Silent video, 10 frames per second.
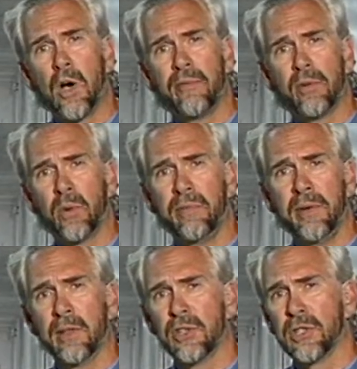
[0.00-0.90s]
often we
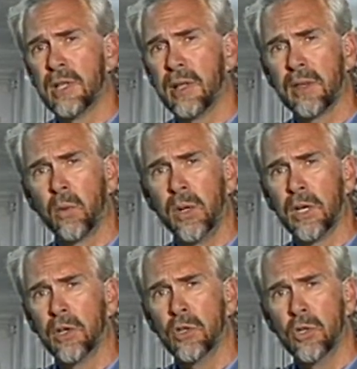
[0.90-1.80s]
feel there's nothing we
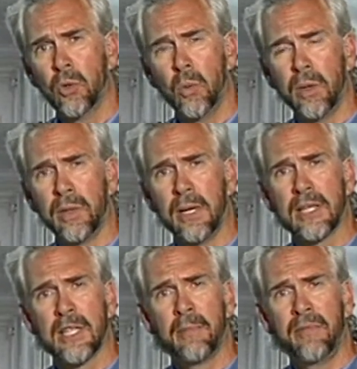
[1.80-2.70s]
can do with it
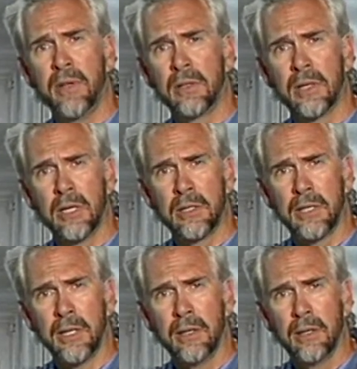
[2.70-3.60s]
except feel
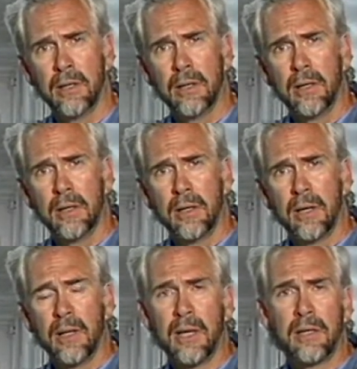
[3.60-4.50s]
guilty.
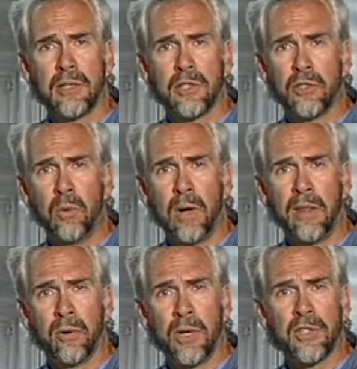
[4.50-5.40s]
That doesn't do
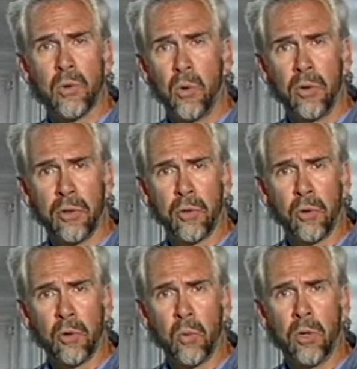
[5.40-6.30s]
either us or the
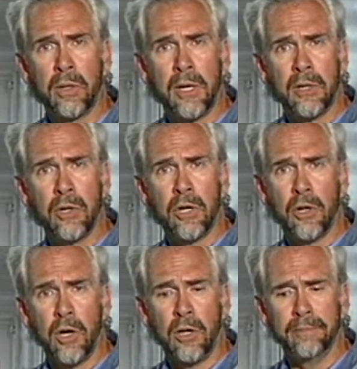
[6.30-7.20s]
third world any good at
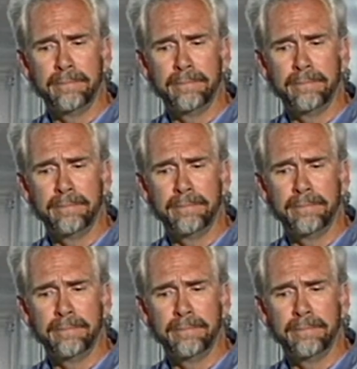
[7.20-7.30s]
all.